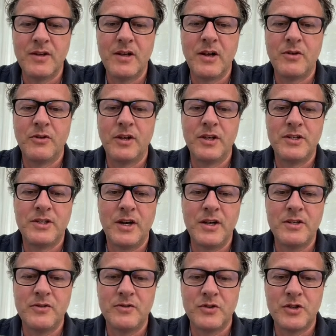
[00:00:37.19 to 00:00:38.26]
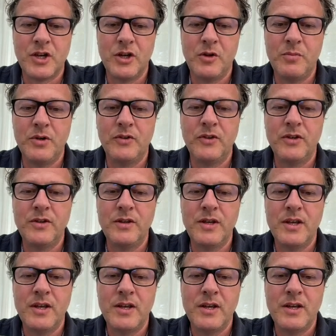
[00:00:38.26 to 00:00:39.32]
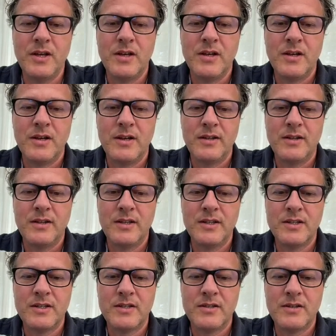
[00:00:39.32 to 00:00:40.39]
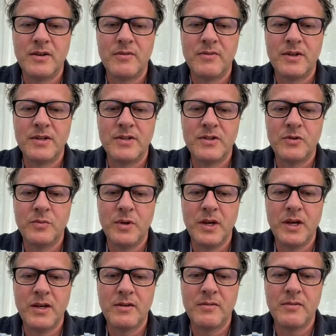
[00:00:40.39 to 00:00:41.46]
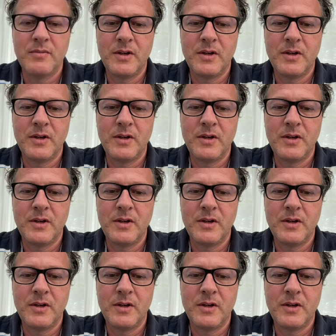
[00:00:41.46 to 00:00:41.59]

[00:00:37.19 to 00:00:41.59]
Click on the resize, so the scale button, like this. No, that's too big.